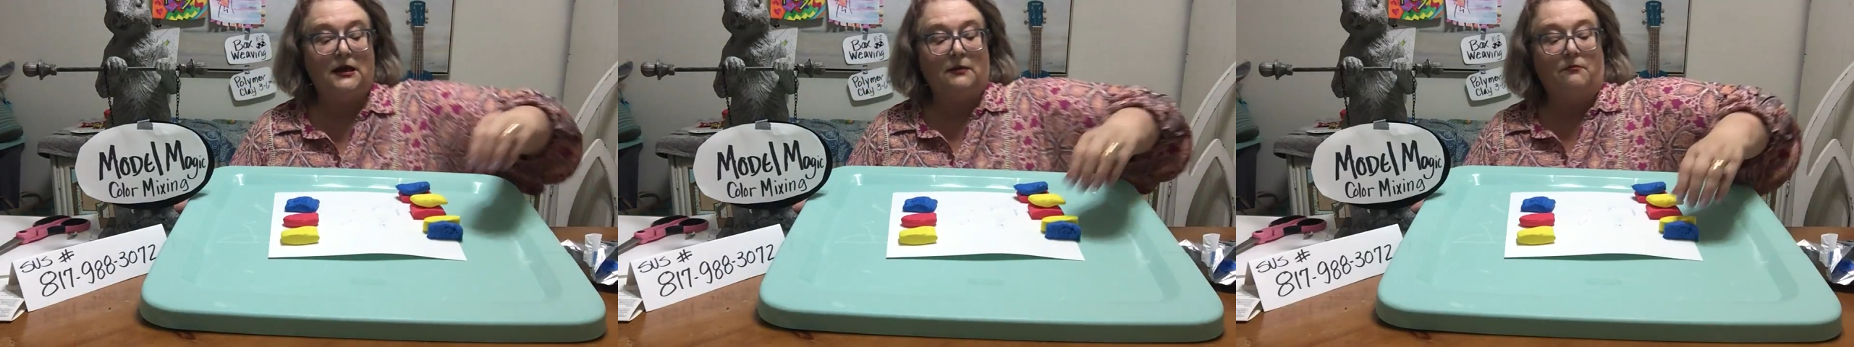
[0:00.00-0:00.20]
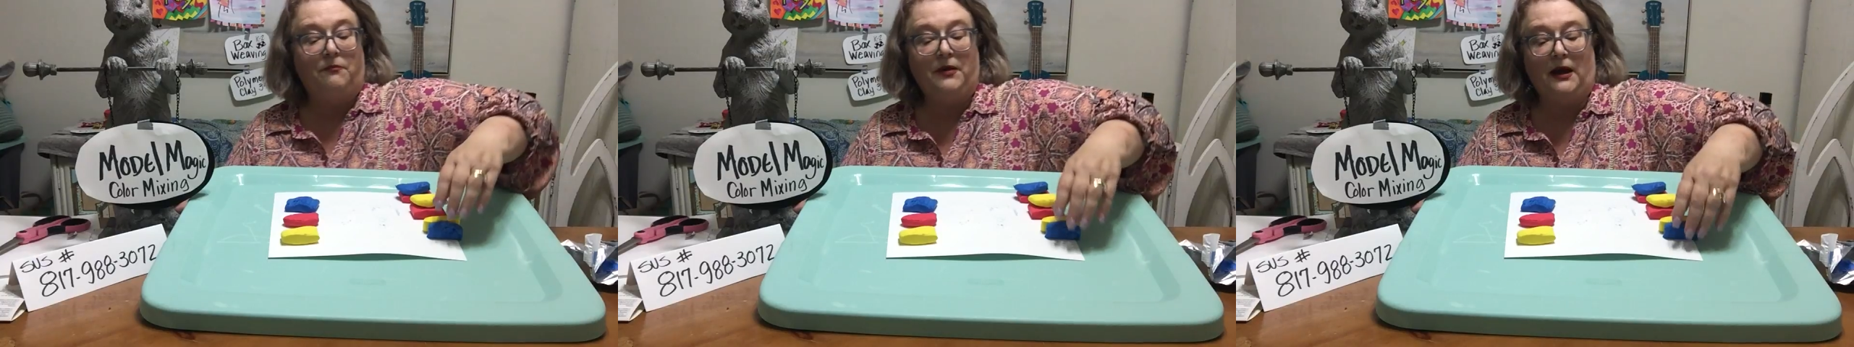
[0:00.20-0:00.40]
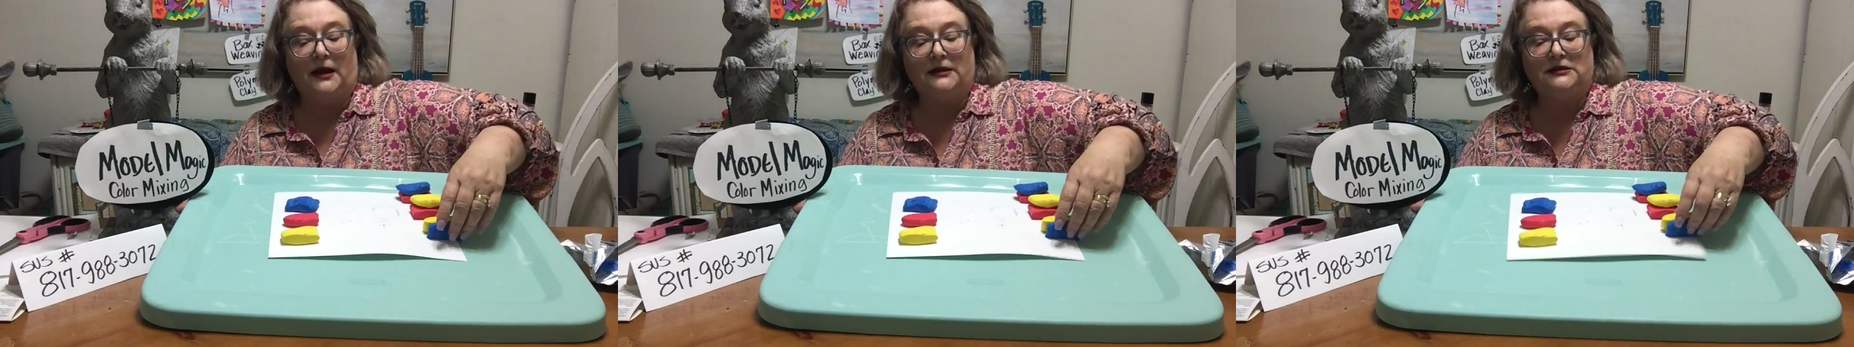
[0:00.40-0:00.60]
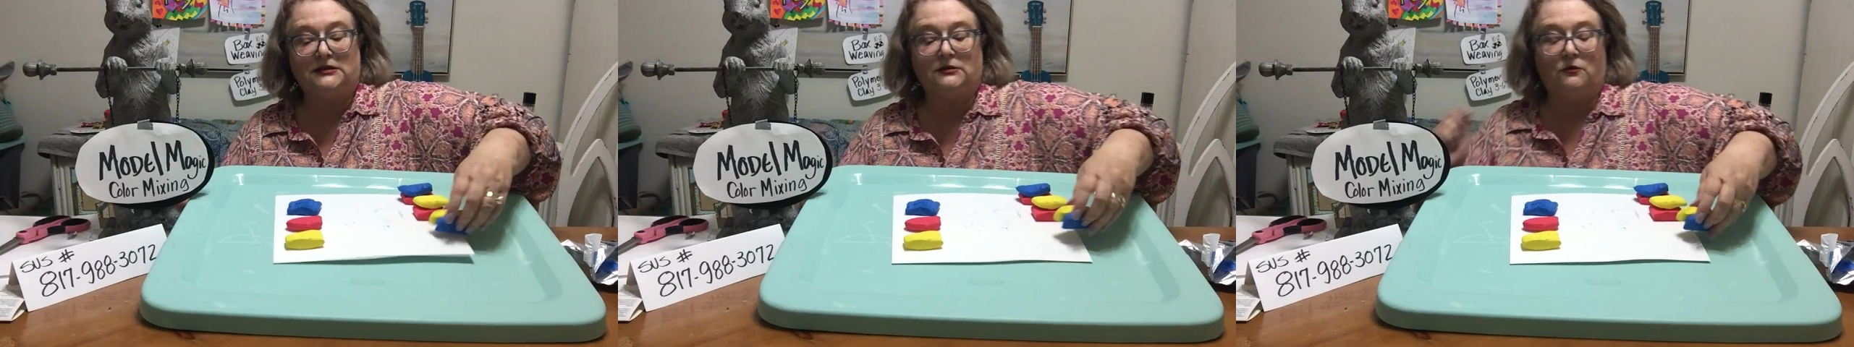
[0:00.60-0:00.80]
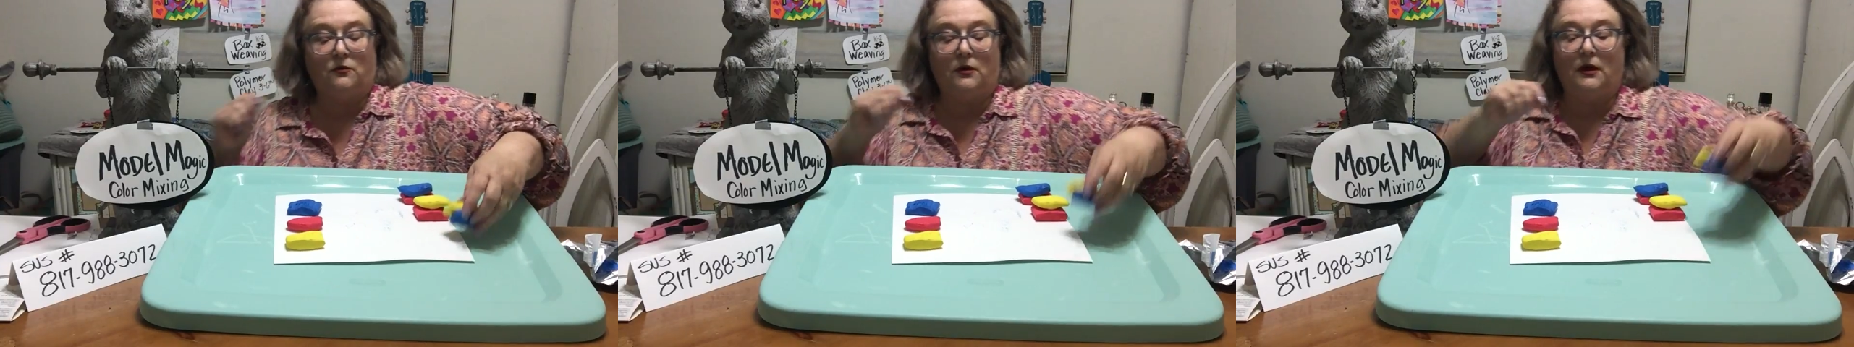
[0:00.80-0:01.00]
But,
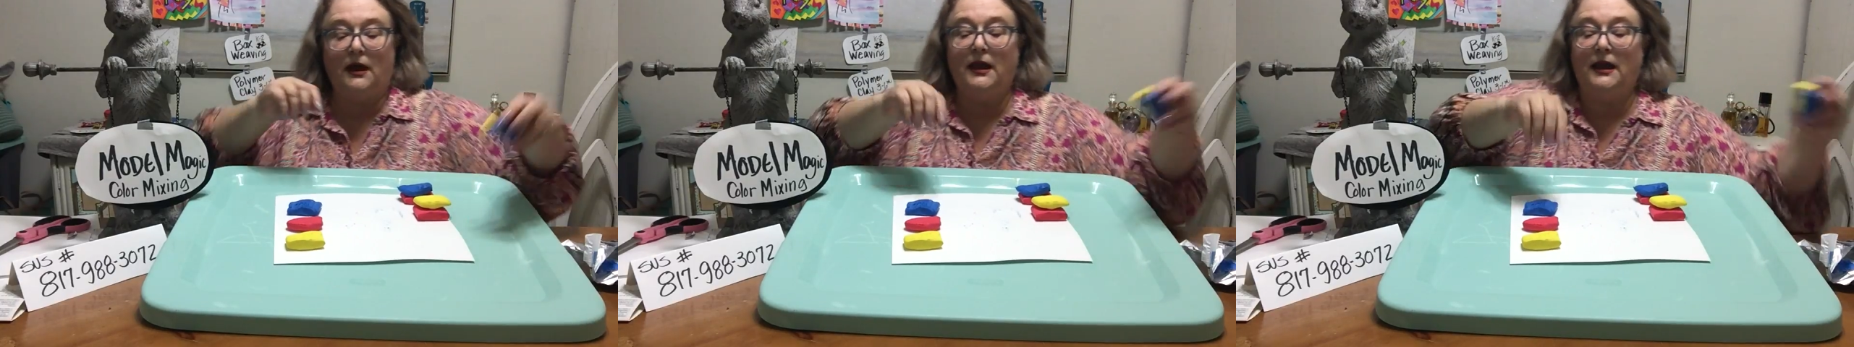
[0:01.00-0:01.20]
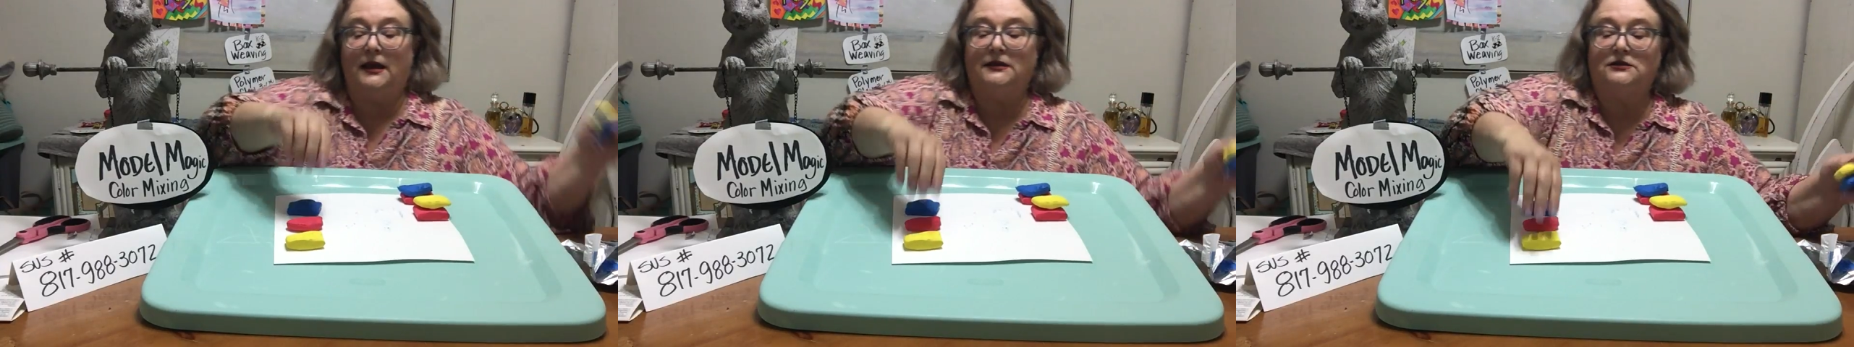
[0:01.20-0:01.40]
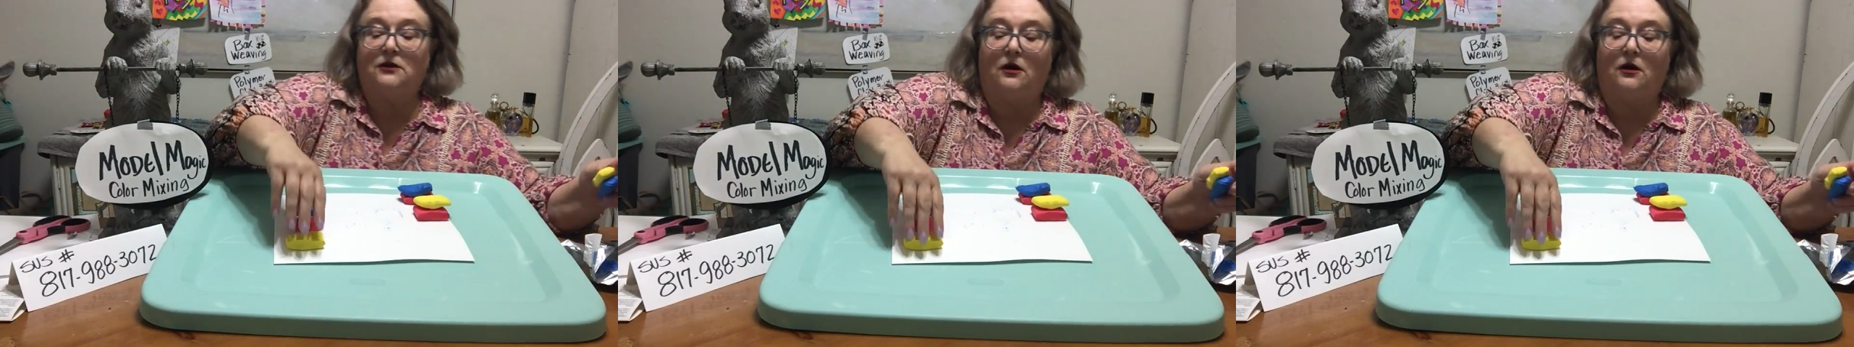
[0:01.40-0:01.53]
and